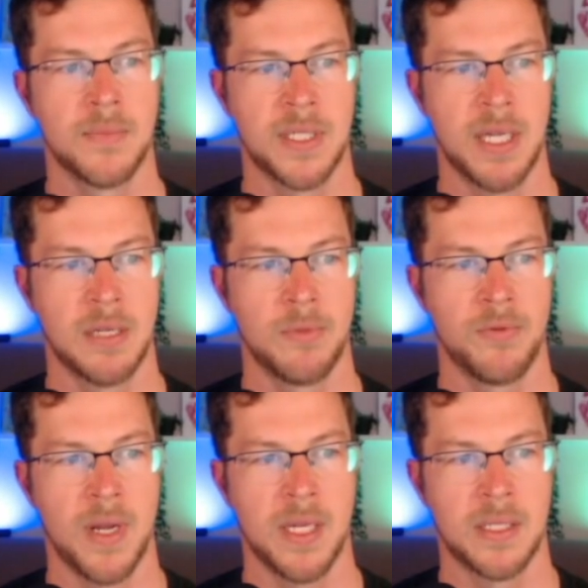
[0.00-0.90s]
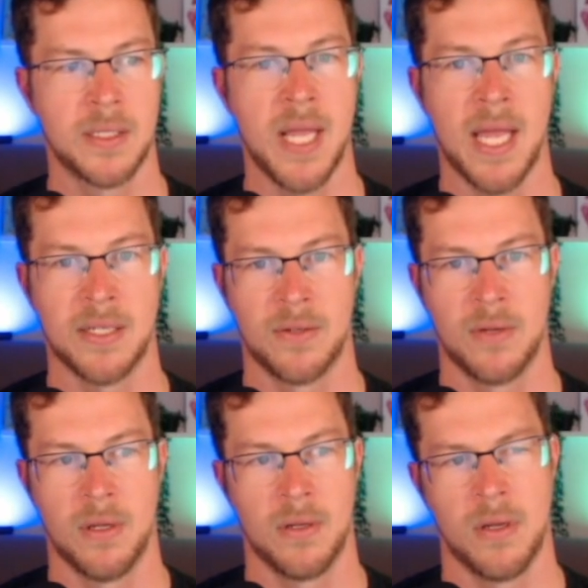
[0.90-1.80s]
Standom Arrays test
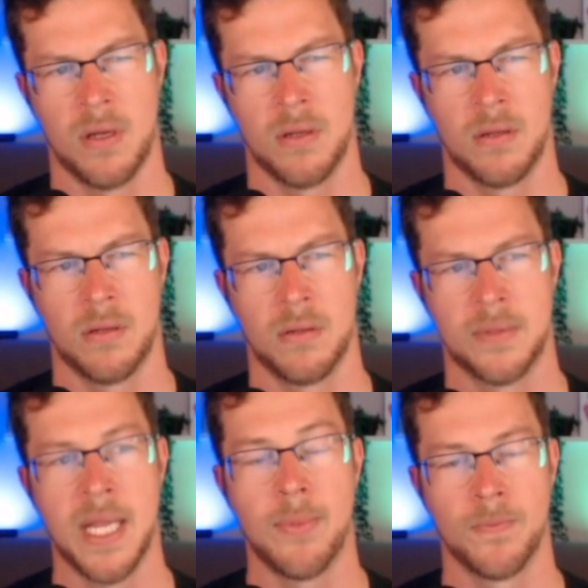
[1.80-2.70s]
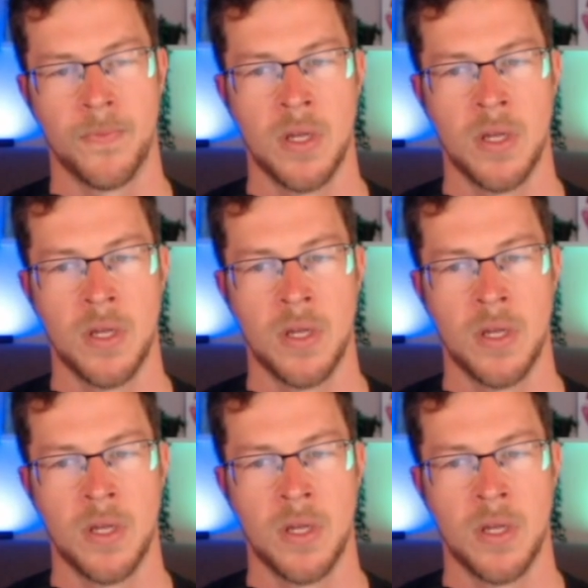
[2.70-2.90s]
table.